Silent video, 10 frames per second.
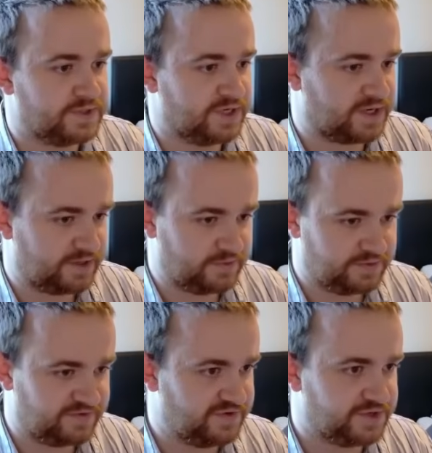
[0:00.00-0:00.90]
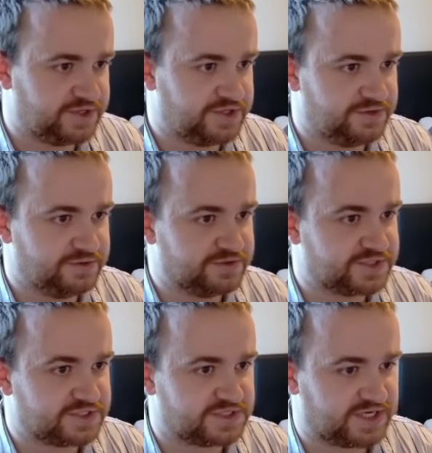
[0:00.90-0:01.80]
Okay, well, if you're going to
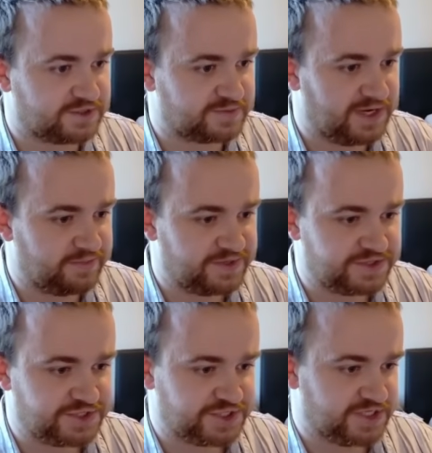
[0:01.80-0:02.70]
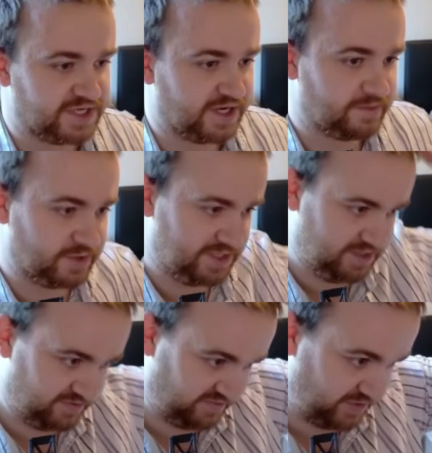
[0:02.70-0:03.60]
use 10-cost Blackbeard, you should negate my
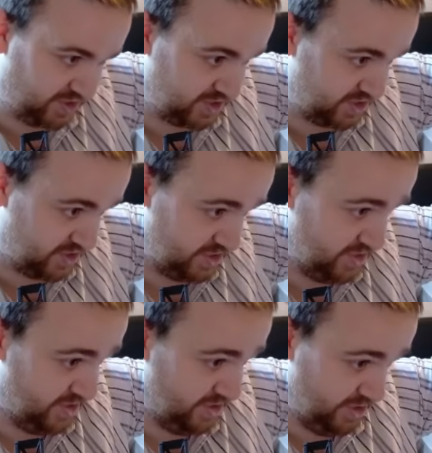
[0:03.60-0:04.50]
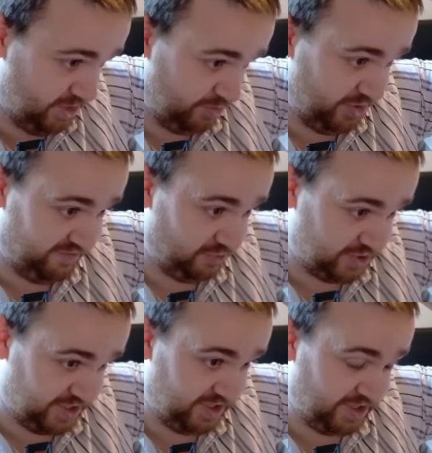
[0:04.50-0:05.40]
leader first. But
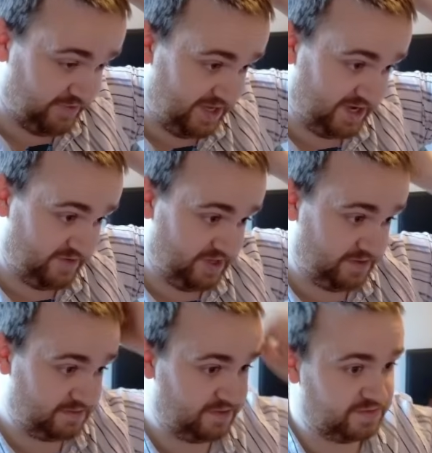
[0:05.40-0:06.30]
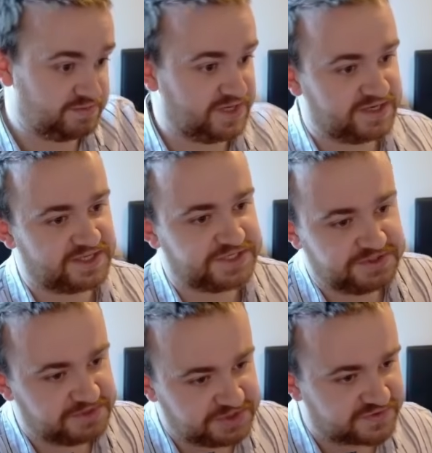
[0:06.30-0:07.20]
unfortunately, I don't really have
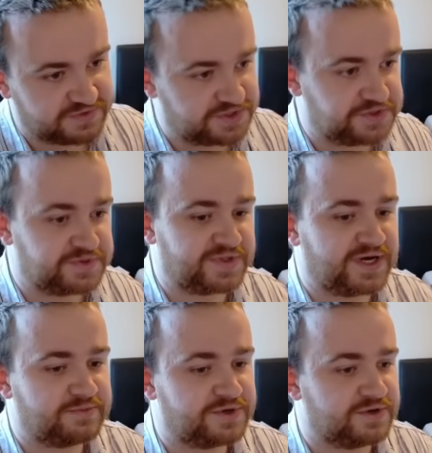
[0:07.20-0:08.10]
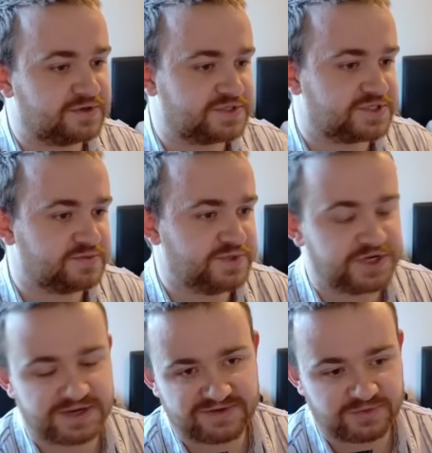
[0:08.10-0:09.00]
anything useful to do with that because we
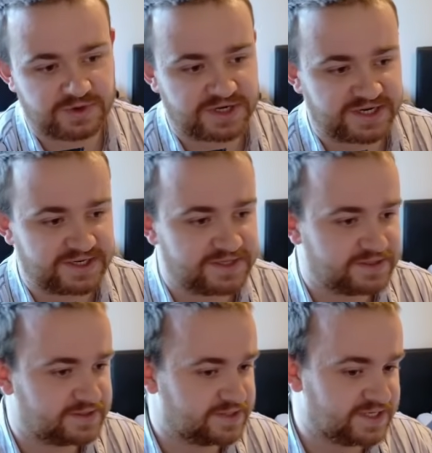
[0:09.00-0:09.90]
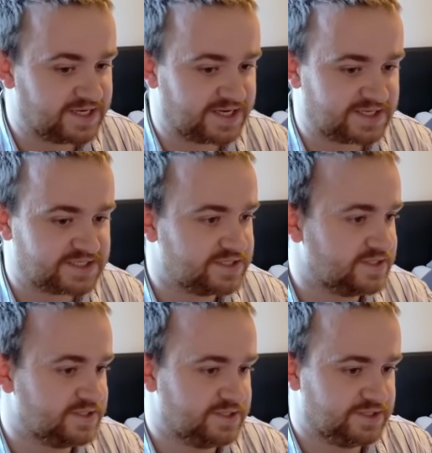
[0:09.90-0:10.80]
don't have a 1k. in hand.
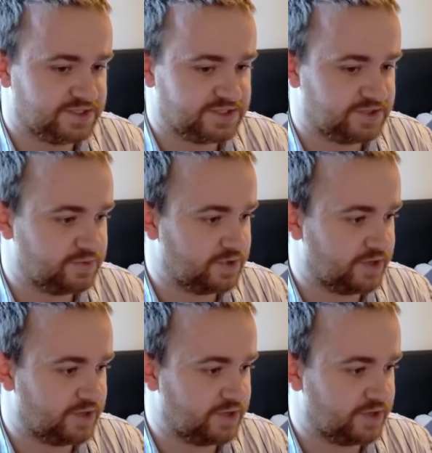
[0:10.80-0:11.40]
So we'll go